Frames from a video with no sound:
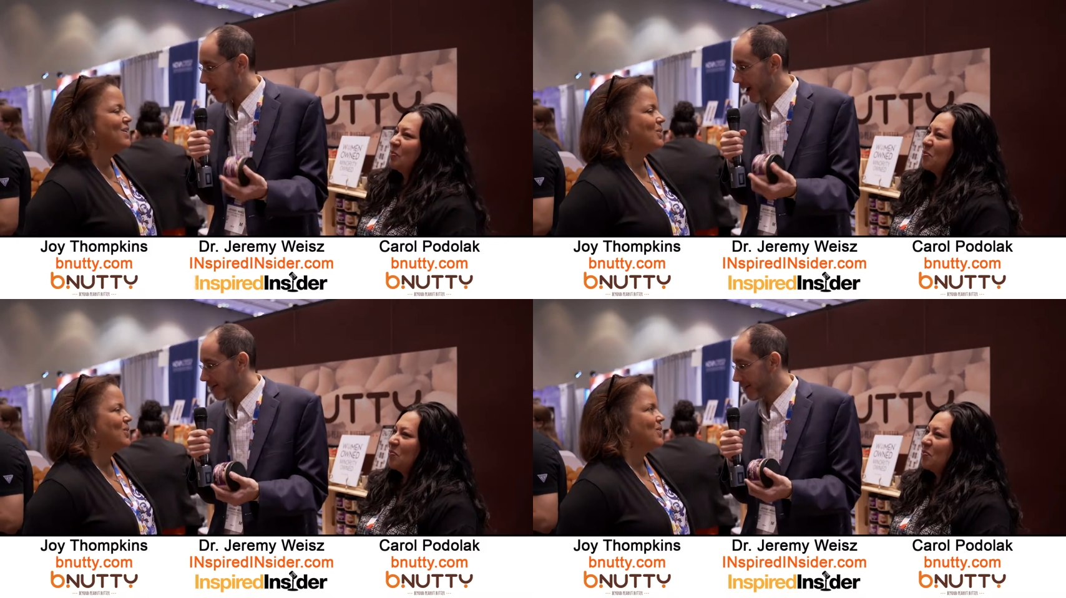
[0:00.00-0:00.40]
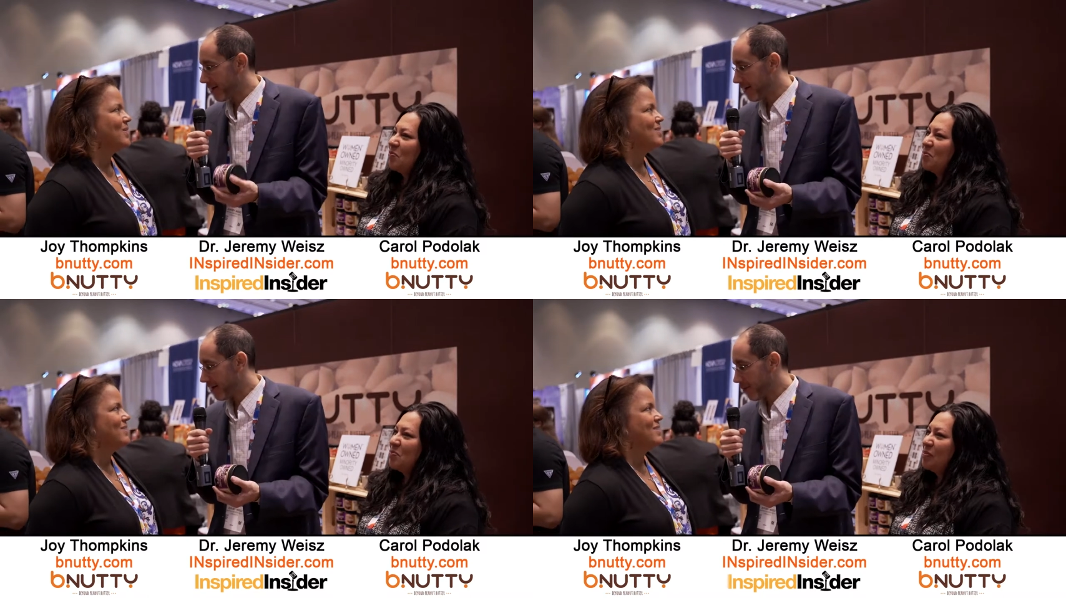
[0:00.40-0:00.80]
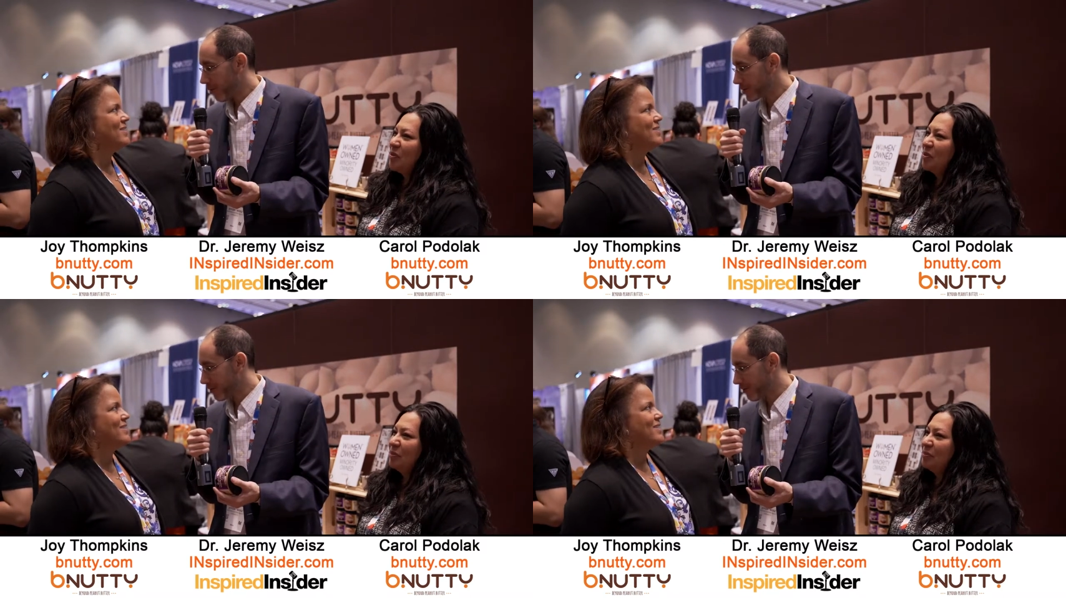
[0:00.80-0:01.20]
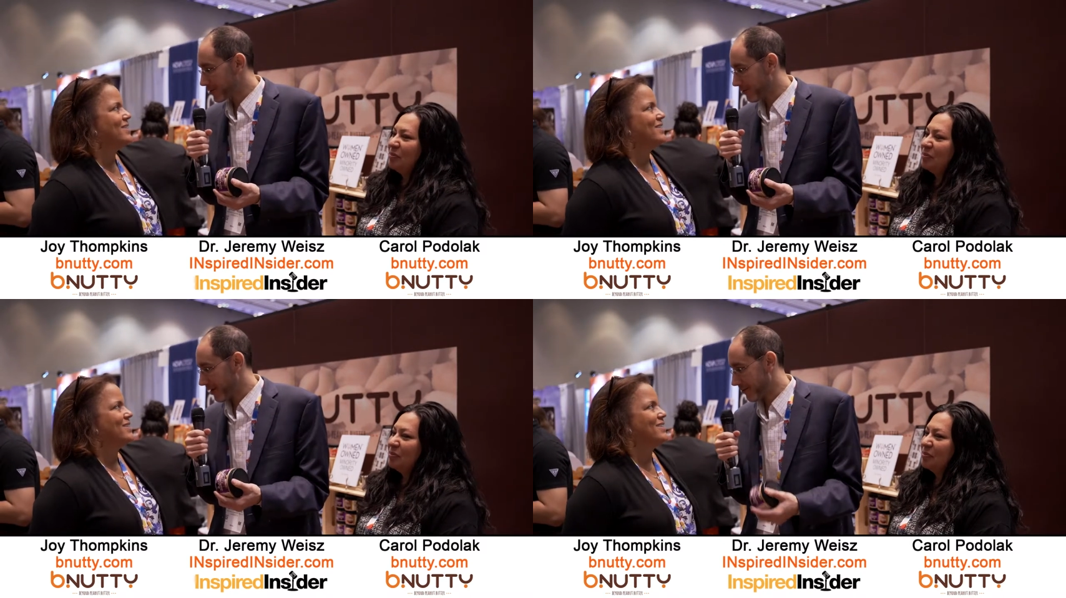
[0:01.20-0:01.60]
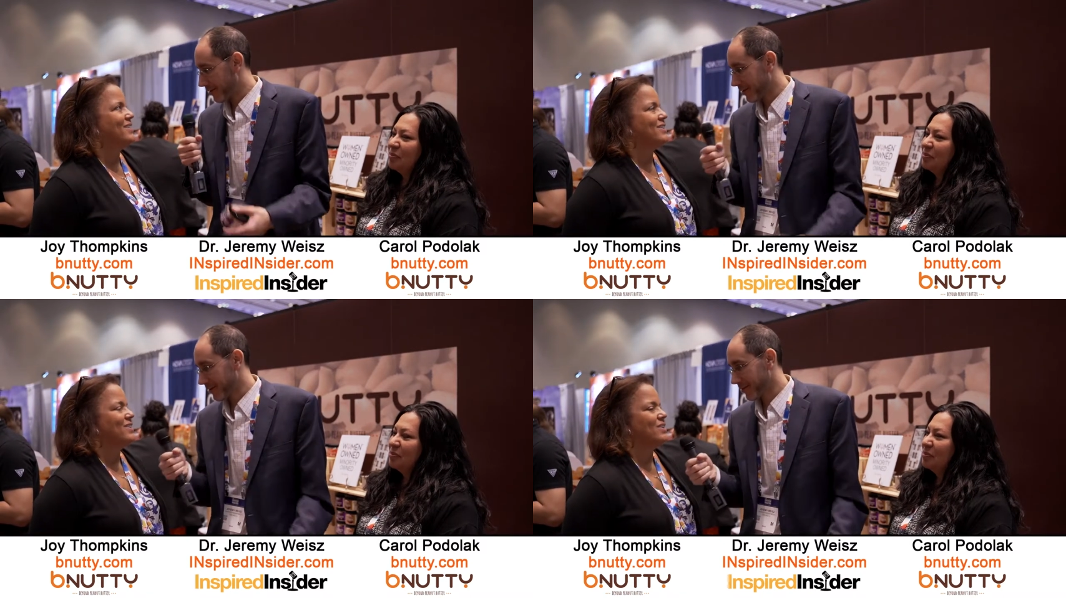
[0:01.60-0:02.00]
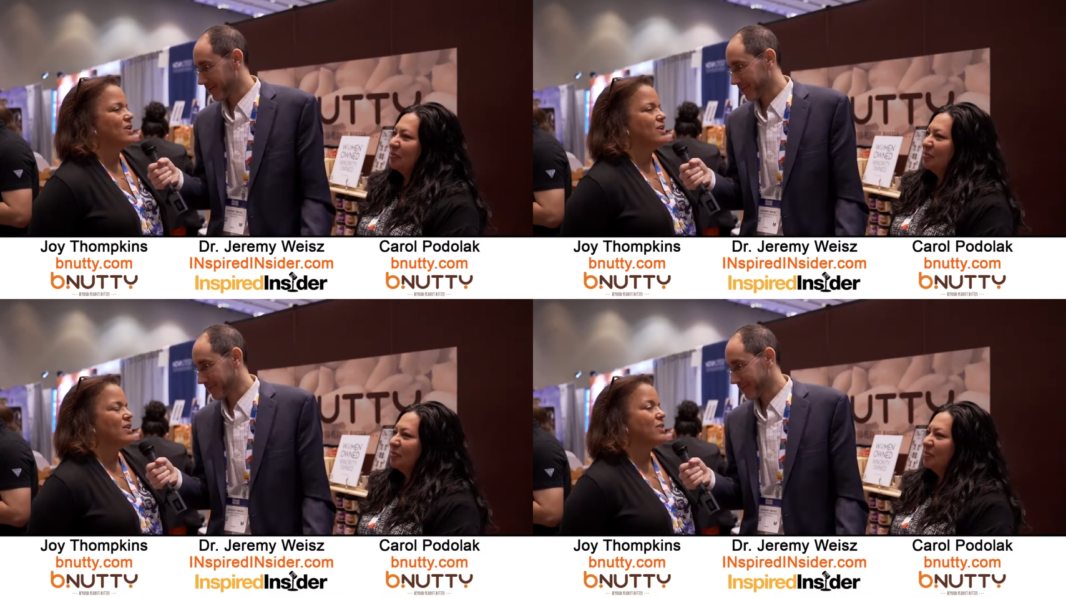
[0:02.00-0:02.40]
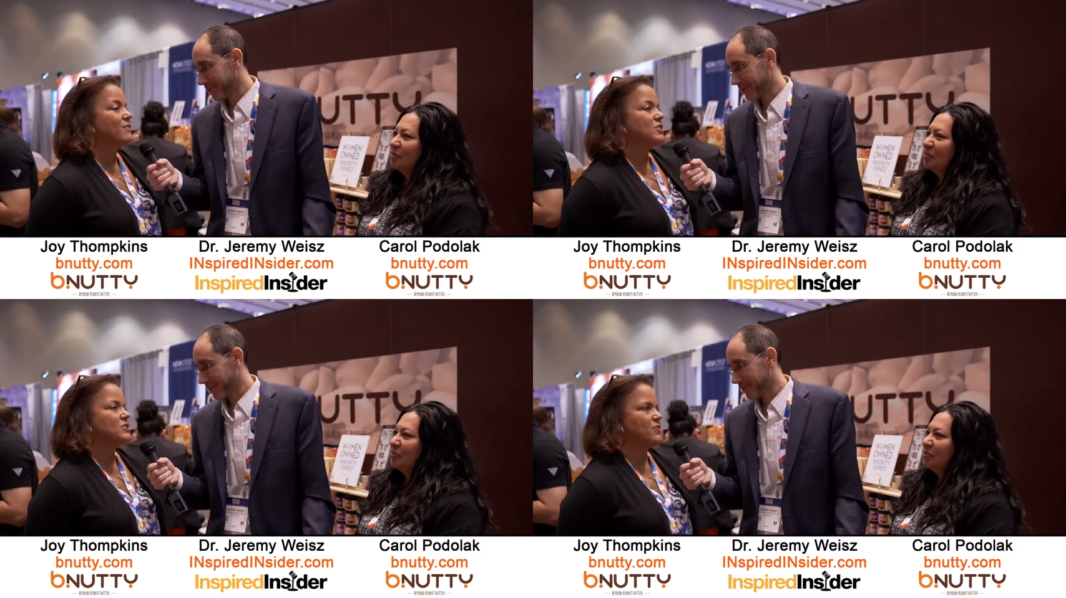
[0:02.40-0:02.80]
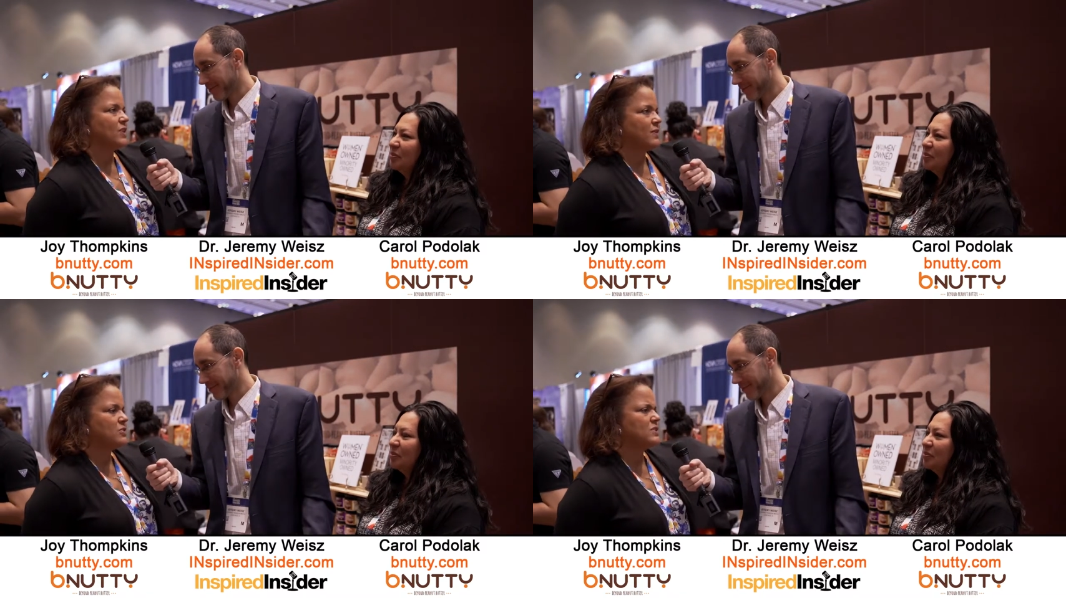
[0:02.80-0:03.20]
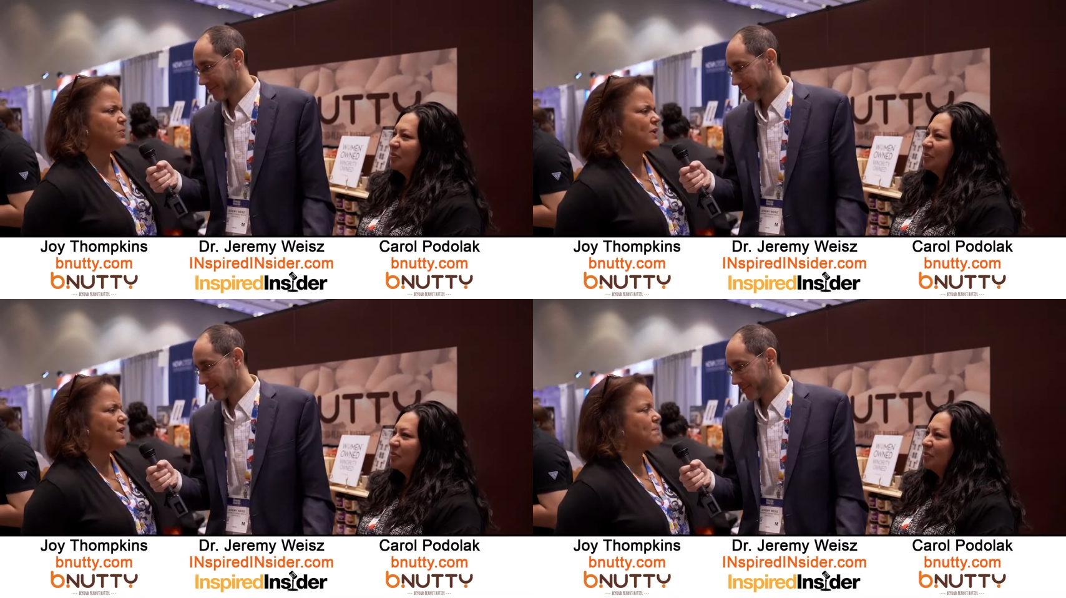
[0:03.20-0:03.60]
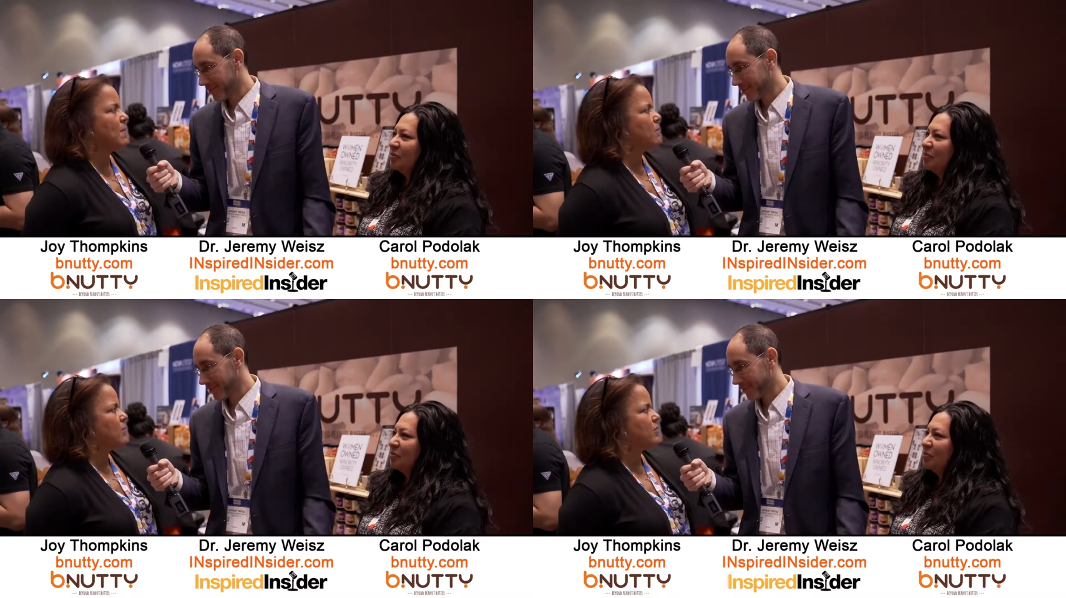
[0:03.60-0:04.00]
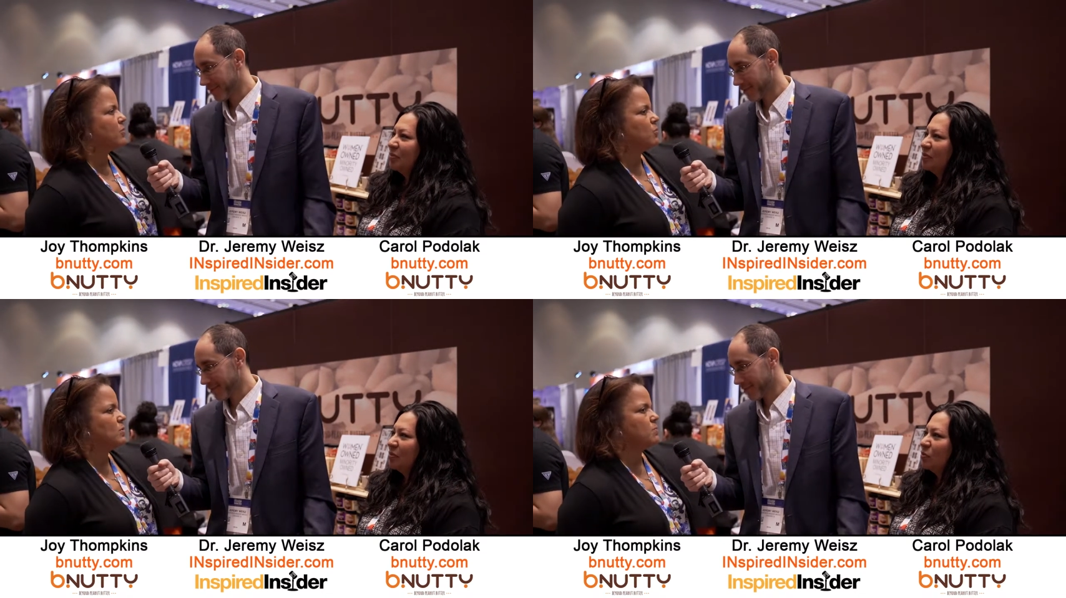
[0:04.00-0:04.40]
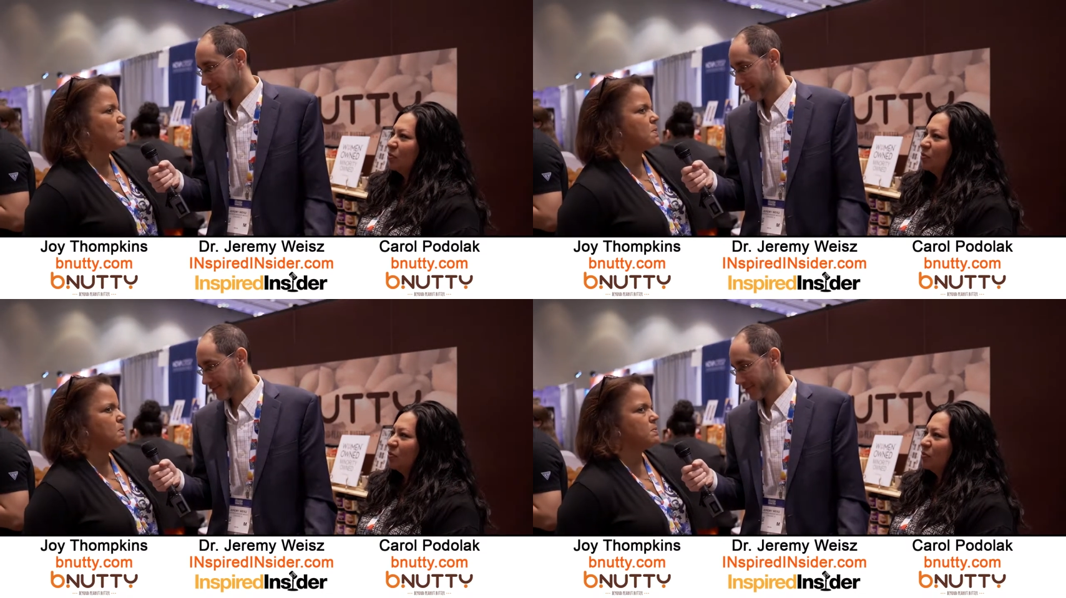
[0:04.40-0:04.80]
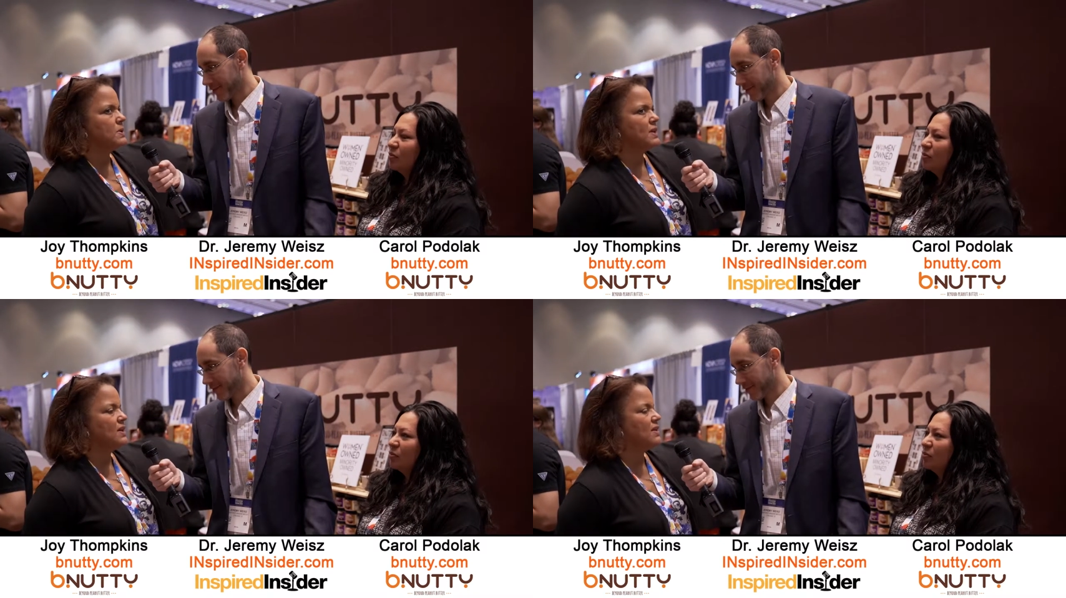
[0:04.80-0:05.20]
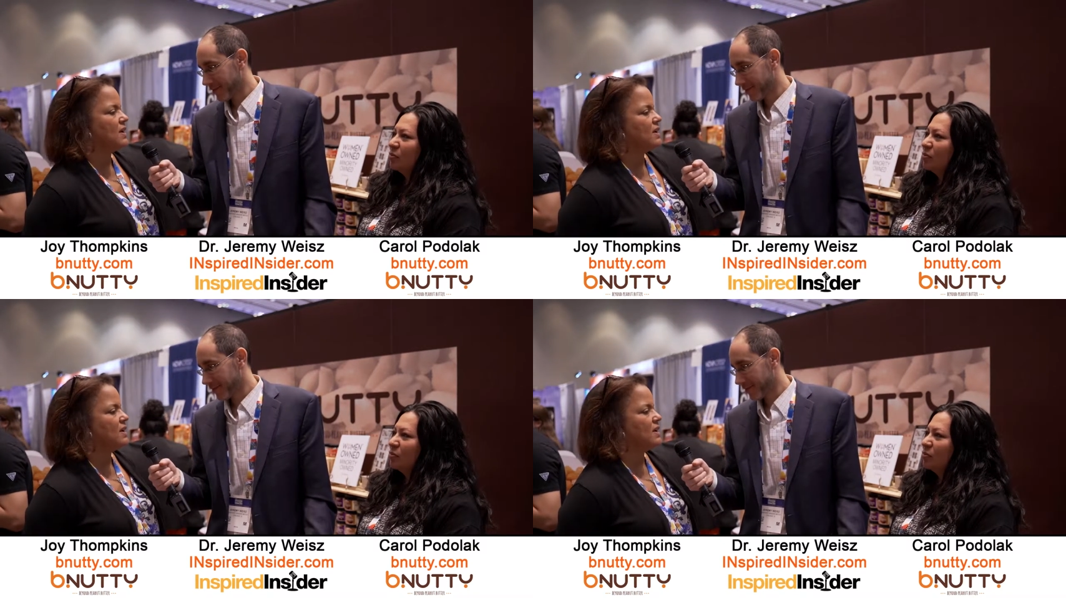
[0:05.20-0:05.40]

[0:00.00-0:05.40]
Speaker 1: why the, what was the first flavor?
Speaker 2: The first flavors that we came out with were probably